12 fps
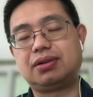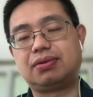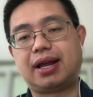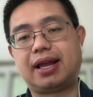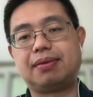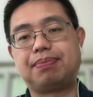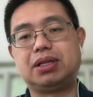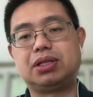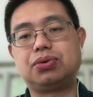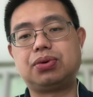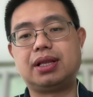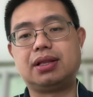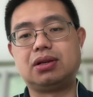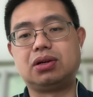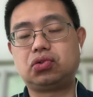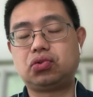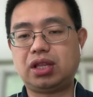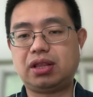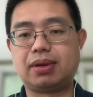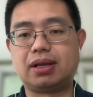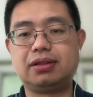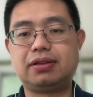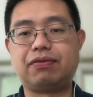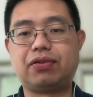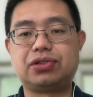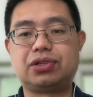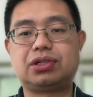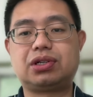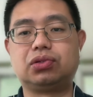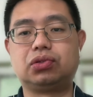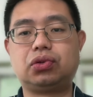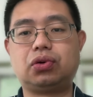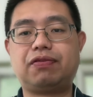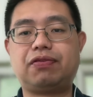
right, between your treatment versus control.